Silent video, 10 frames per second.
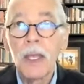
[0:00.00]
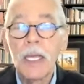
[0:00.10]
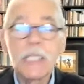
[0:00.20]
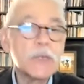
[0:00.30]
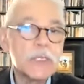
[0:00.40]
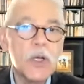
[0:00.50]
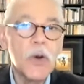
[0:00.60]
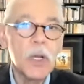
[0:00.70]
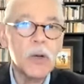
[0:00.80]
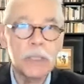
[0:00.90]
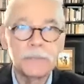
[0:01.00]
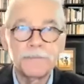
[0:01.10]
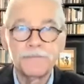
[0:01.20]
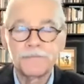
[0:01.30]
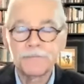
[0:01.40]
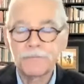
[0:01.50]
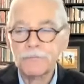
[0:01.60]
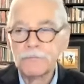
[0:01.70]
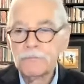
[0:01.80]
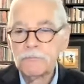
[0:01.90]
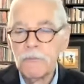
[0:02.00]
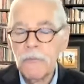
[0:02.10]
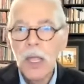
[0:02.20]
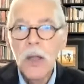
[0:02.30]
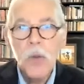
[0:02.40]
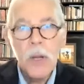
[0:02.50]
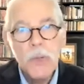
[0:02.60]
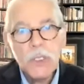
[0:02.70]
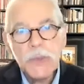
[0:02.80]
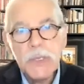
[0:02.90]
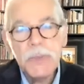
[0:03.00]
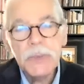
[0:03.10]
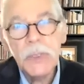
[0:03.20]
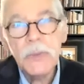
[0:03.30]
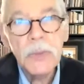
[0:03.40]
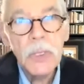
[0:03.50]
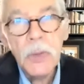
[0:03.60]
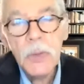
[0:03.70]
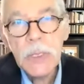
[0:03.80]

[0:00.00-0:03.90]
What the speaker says: Here's what's going on. What most people don't know